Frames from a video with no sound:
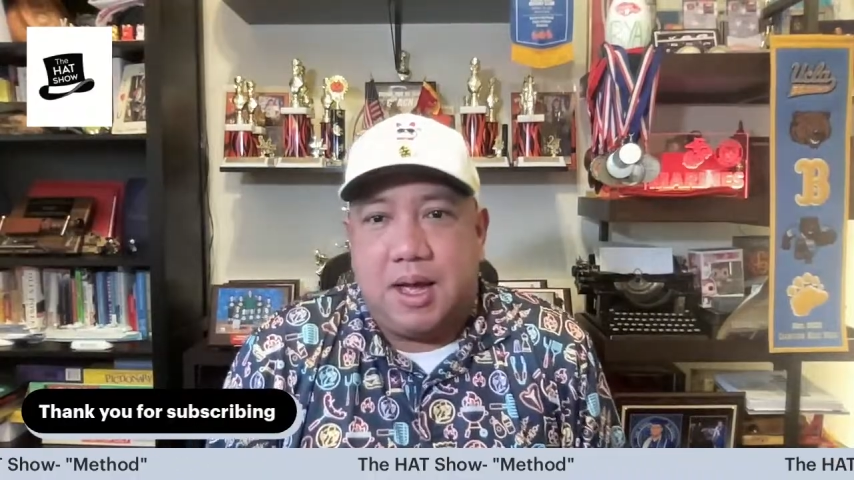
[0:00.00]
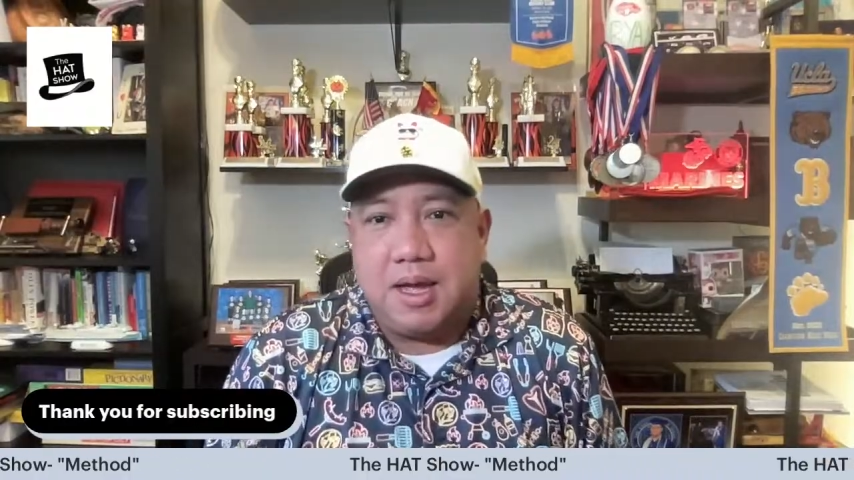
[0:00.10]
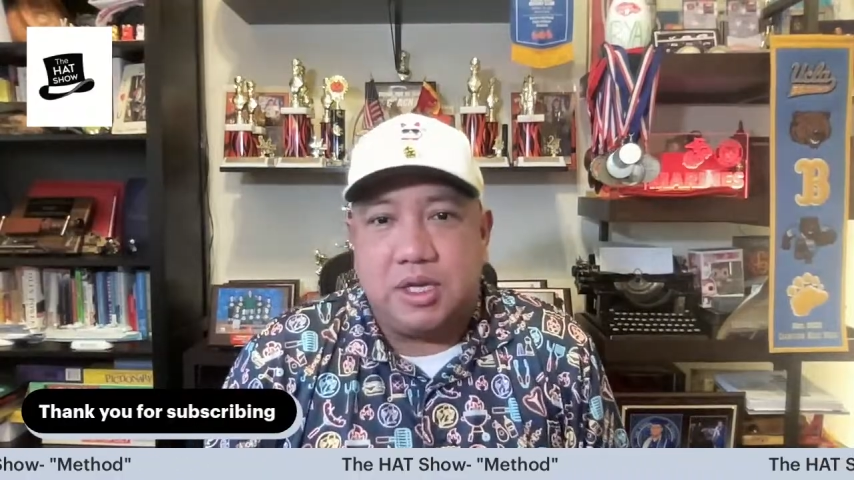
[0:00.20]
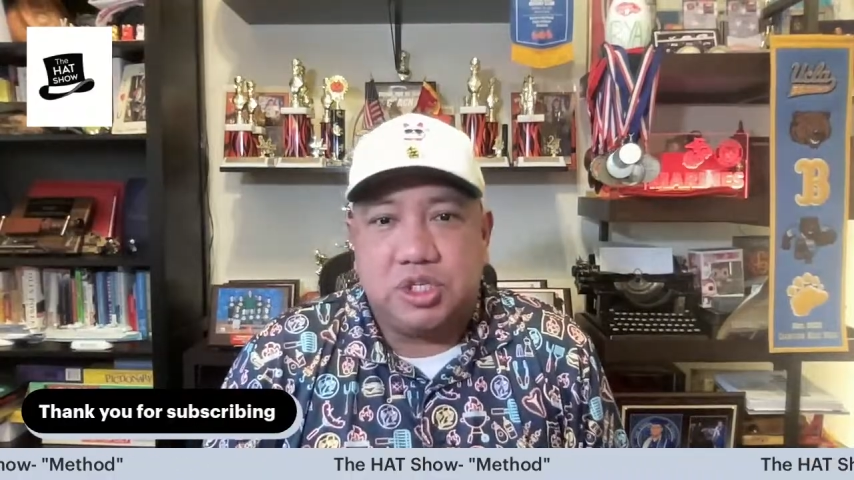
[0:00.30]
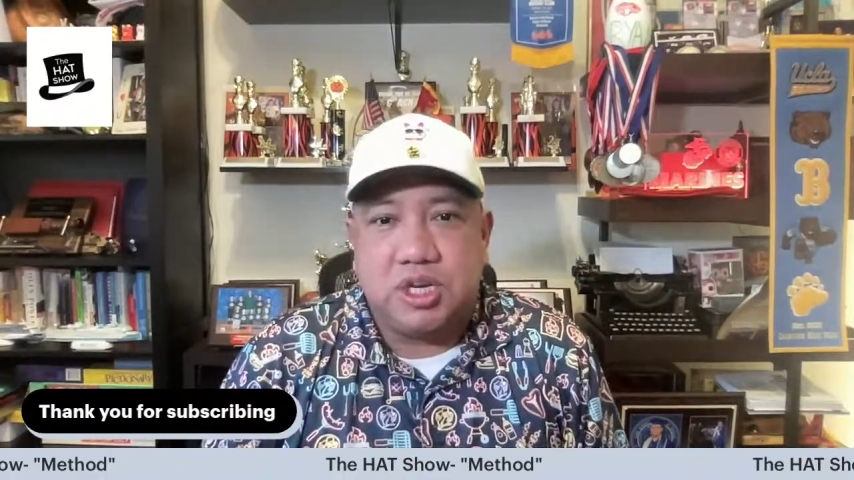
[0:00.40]

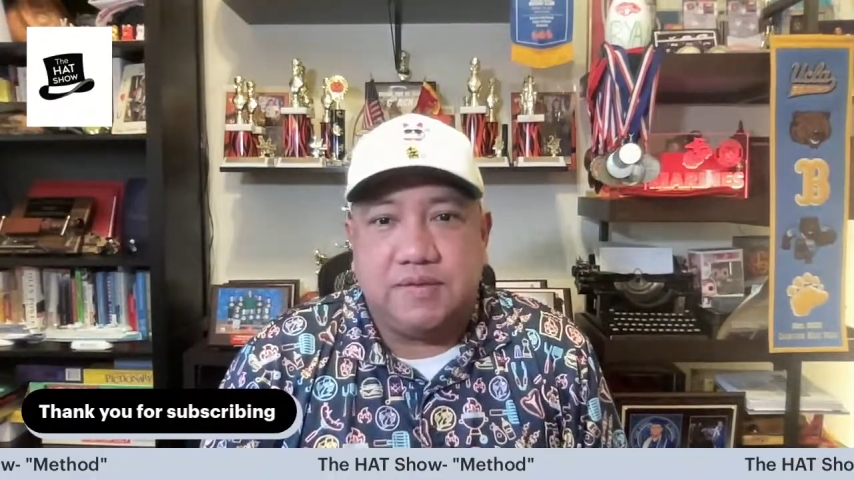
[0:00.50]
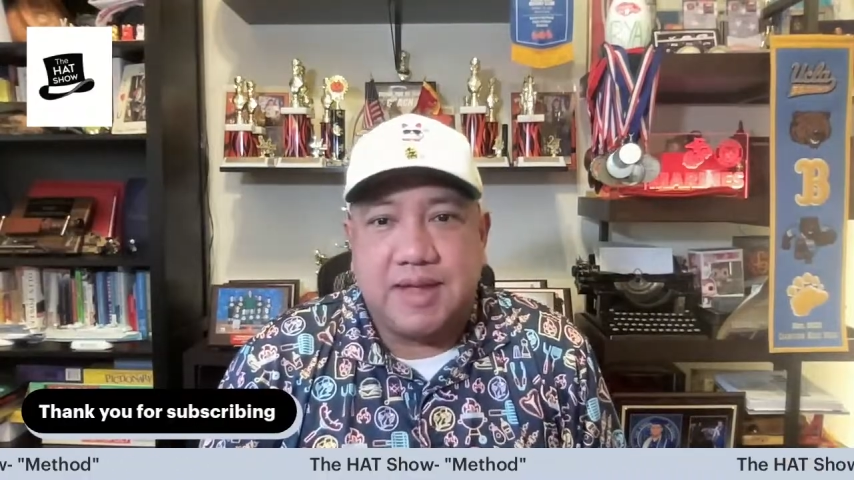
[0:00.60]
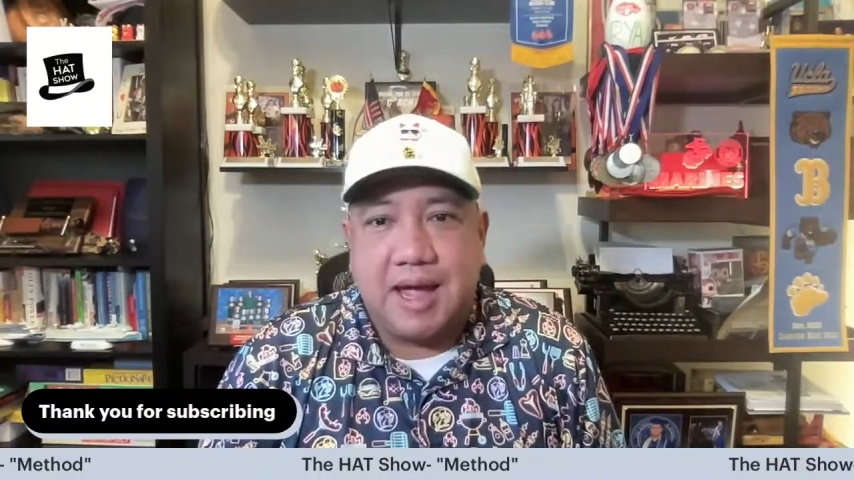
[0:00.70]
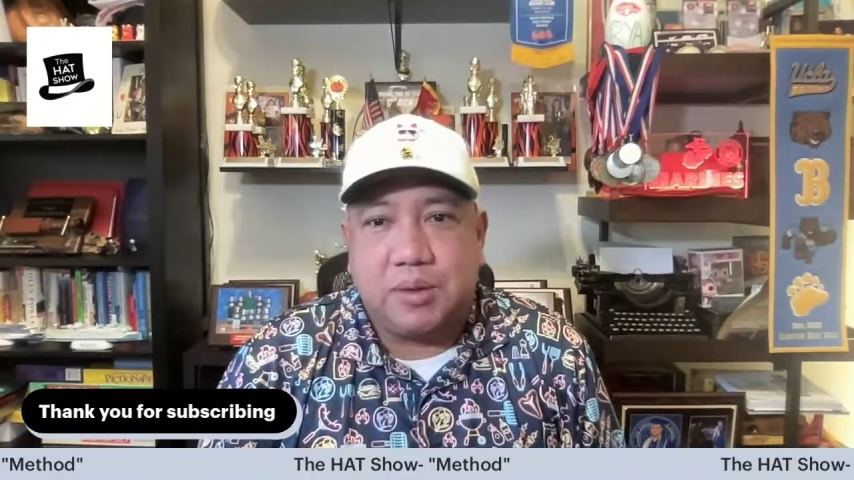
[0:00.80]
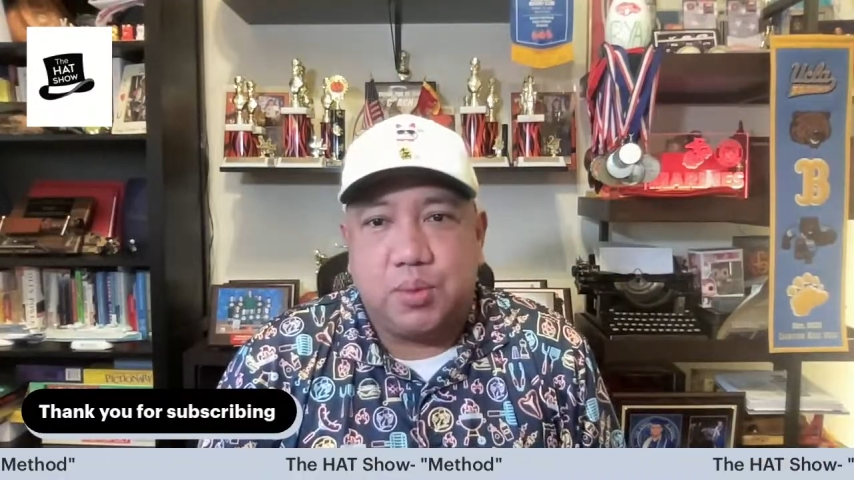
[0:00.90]
I achieved
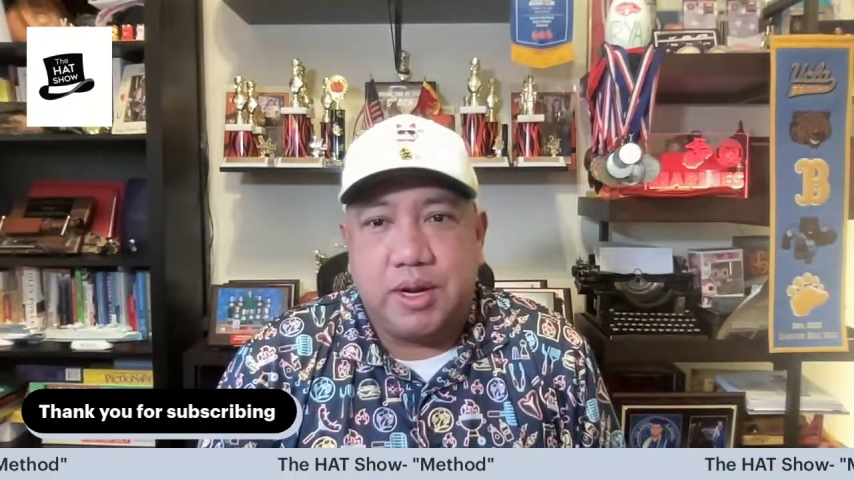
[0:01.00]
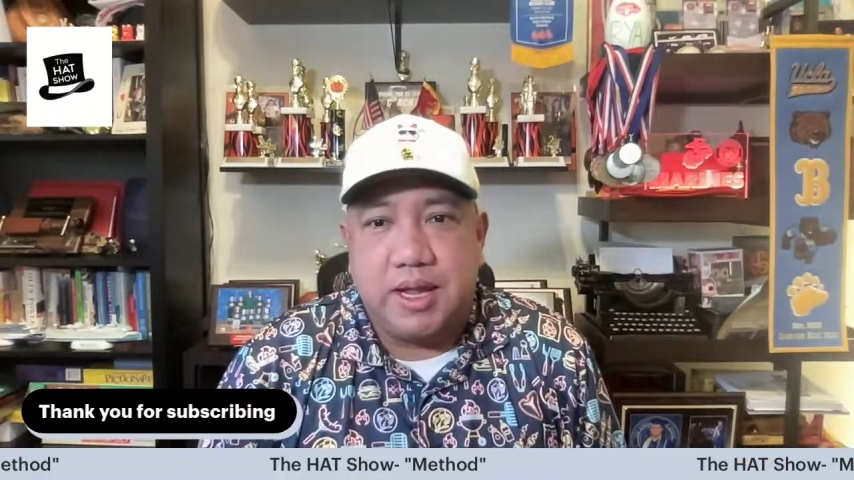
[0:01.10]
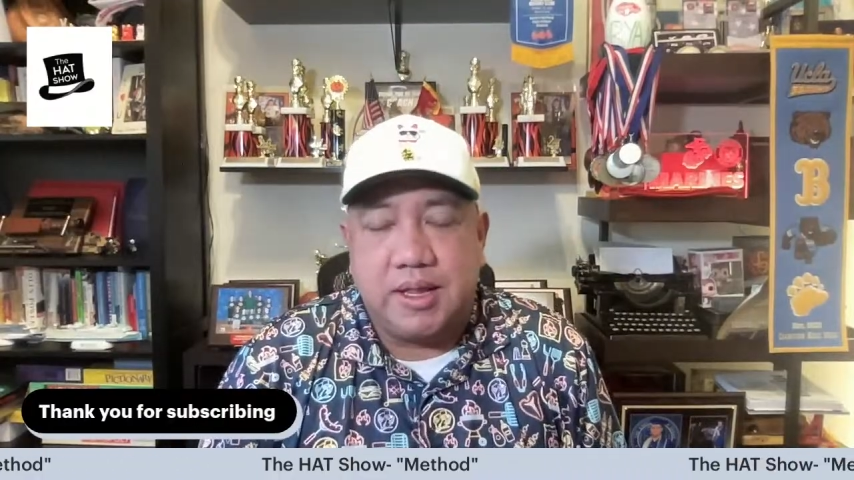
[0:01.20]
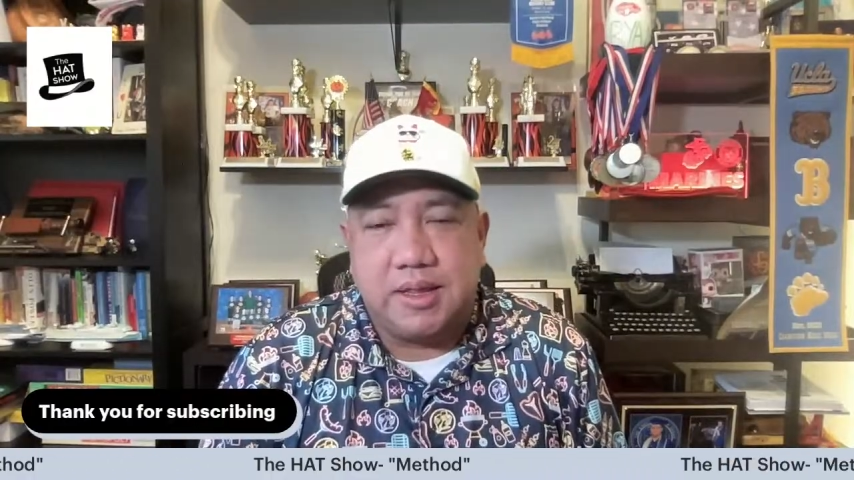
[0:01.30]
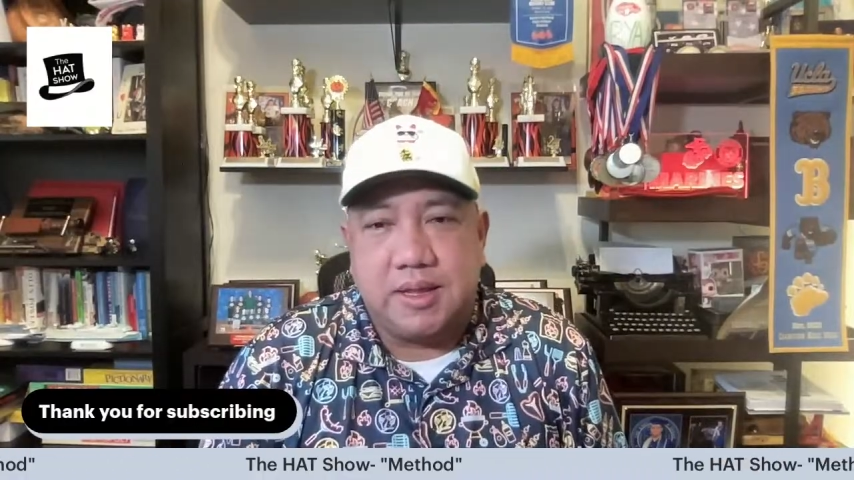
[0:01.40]
that
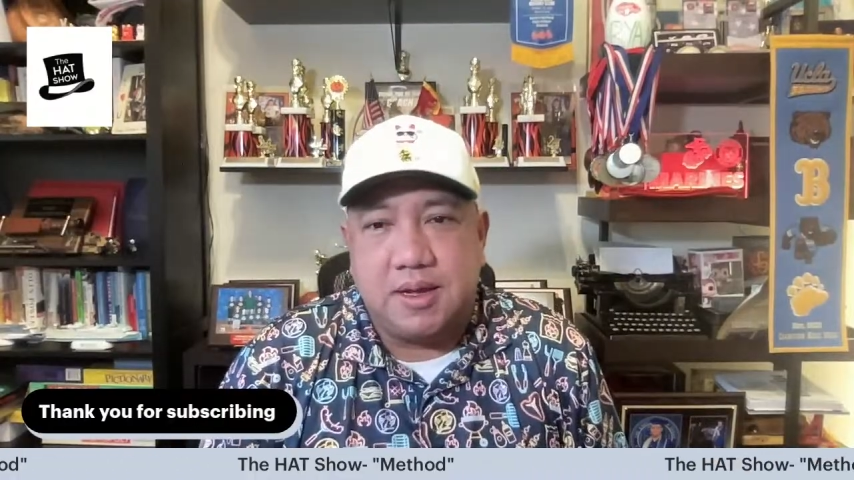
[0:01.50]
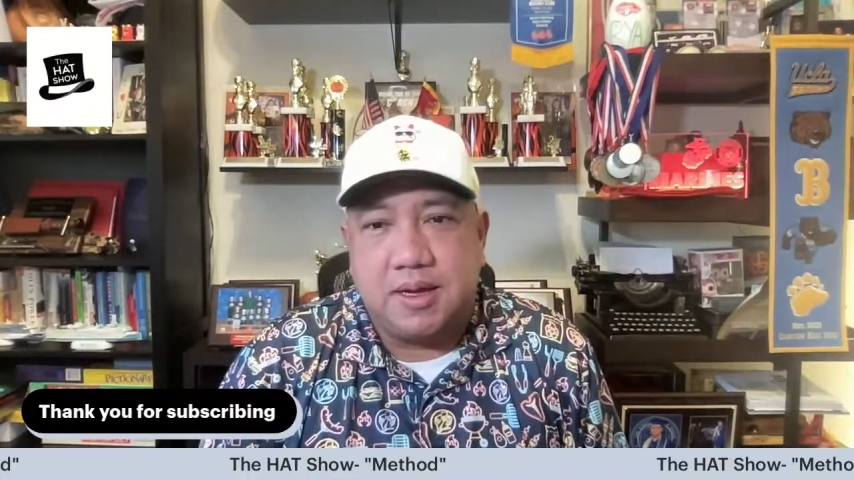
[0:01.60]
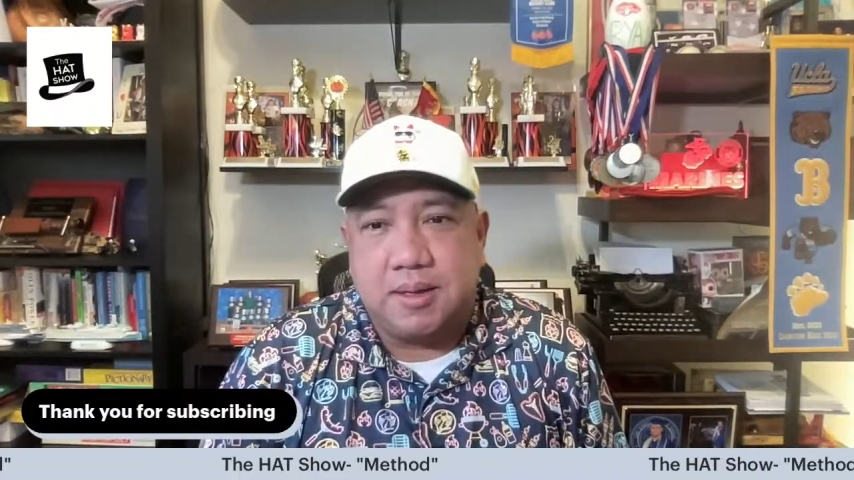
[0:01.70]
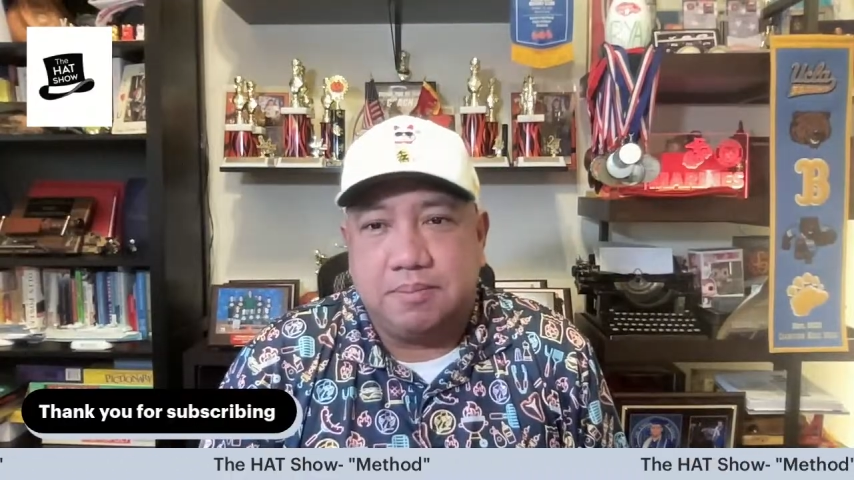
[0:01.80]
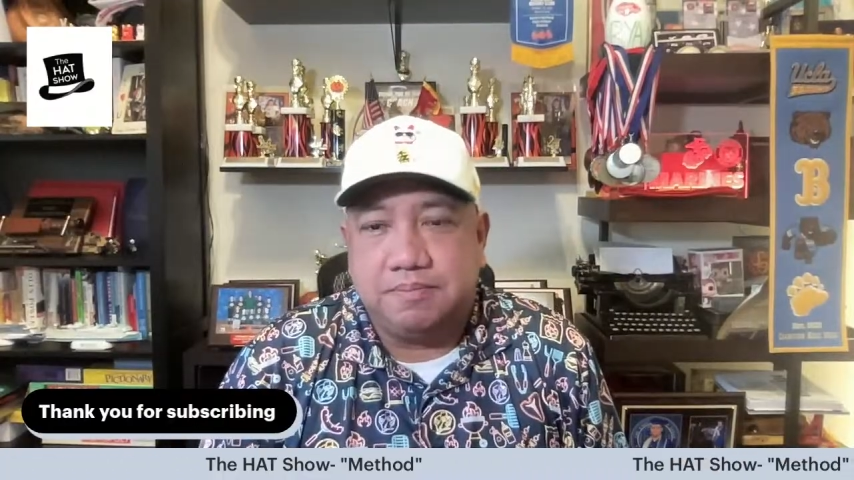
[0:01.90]

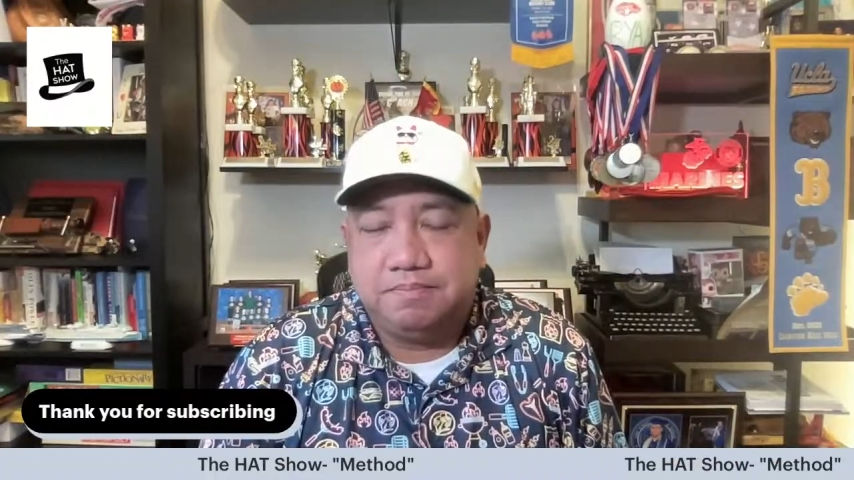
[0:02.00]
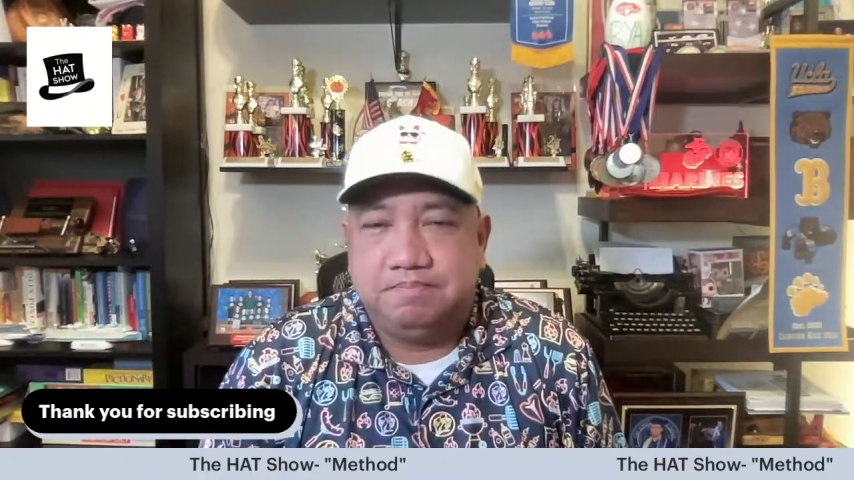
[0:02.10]
within